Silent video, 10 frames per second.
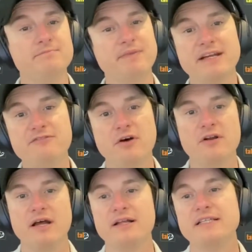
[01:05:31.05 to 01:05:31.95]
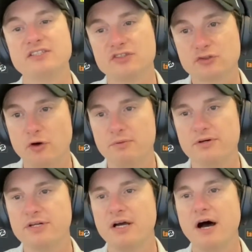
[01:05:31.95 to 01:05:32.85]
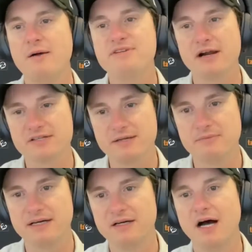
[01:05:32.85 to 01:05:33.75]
And if not, this is Scoreboard. I'm Jared Kimber.